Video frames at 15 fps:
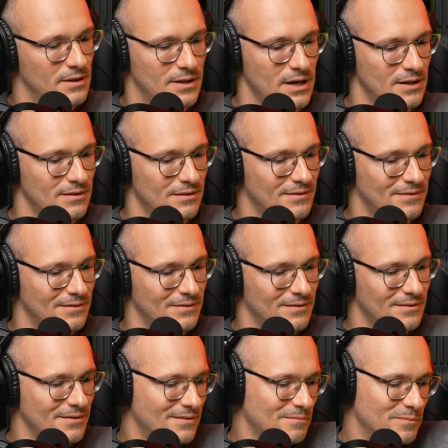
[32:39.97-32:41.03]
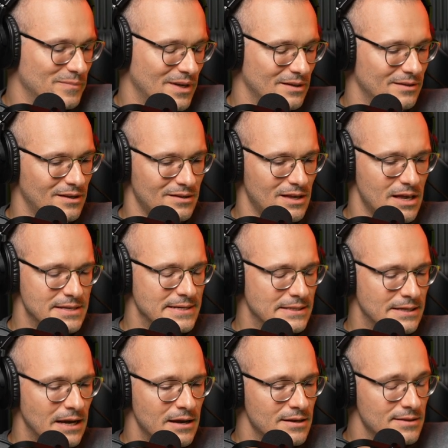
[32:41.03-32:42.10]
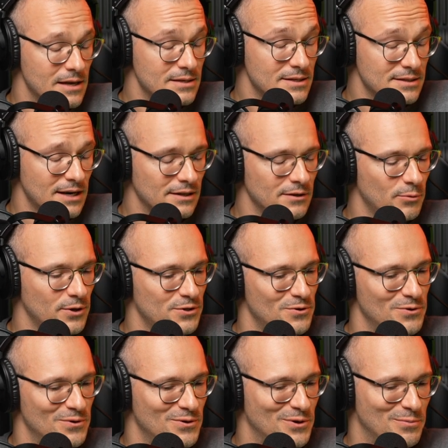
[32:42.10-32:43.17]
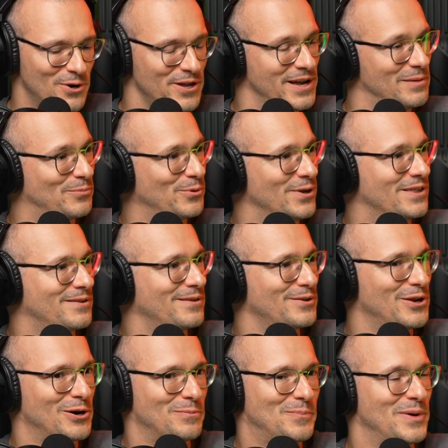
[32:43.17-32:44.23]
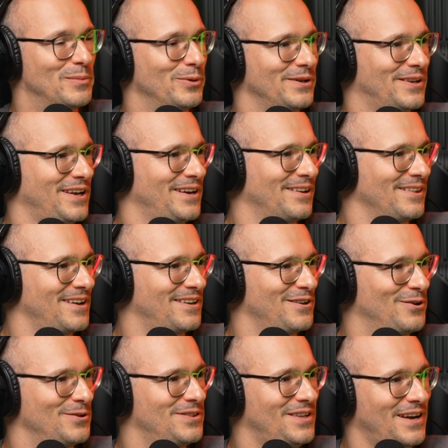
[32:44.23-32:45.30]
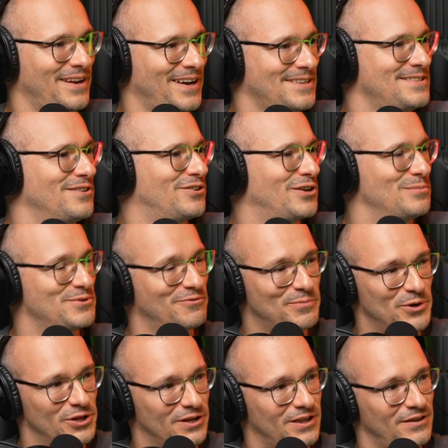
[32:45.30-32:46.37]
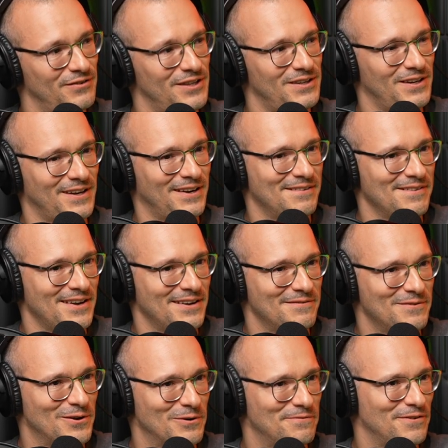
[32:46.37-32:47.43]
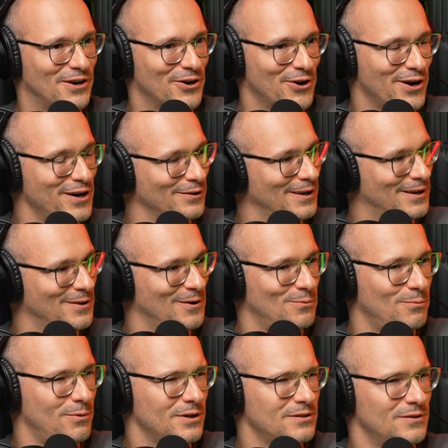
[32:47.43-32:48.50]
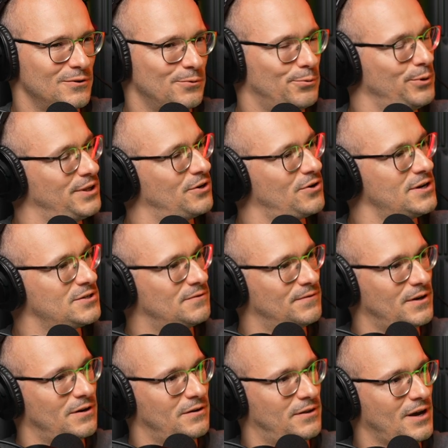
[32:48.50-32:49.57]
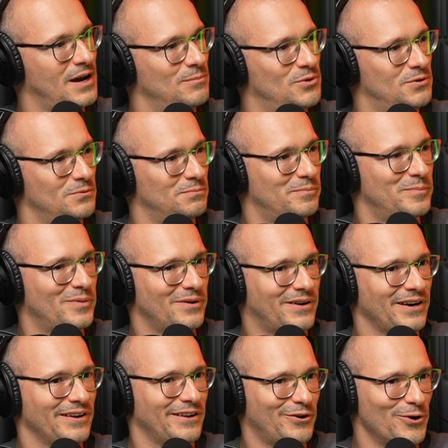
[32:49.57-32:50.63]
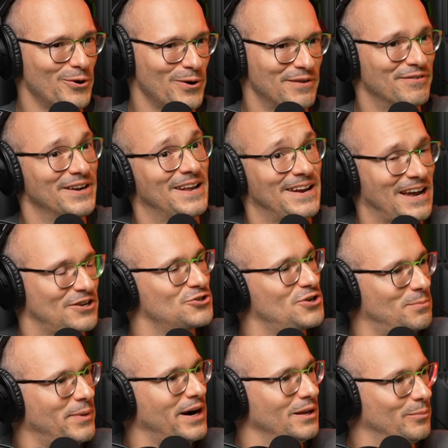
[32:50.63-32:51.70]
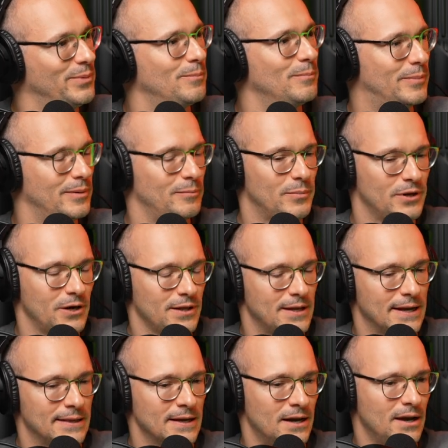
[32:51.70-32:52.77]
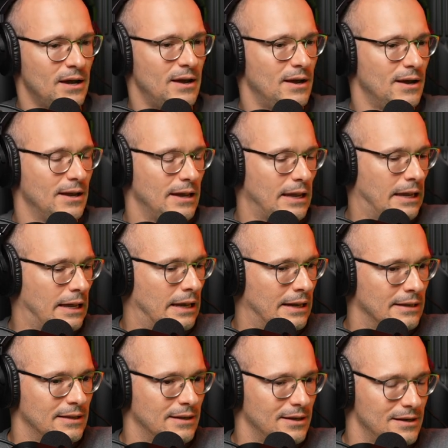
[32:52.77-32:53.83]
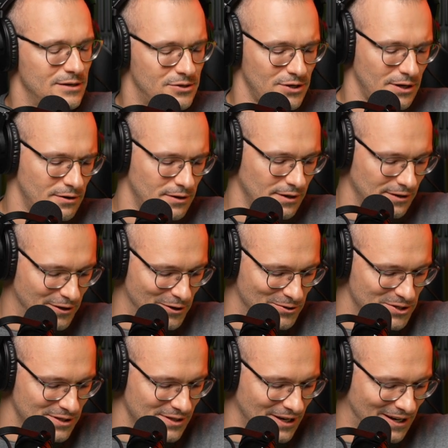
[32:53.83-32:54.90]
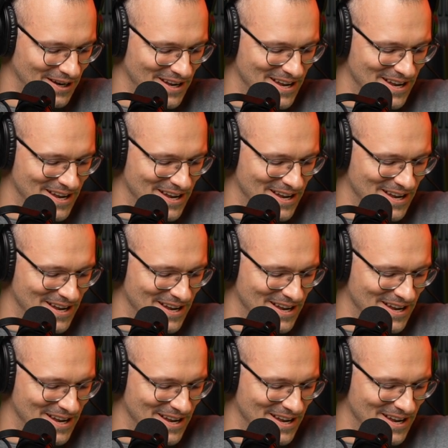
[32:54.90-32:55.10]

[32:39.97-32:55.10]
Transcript: that, that that's exactly that's exactly what you brought up with you know people getting like you know 10x in terms of productivity and then you know figuring out like you know what to do with the rest of their time to kind of go even an extra mile but beyond that yeah and in general you know just like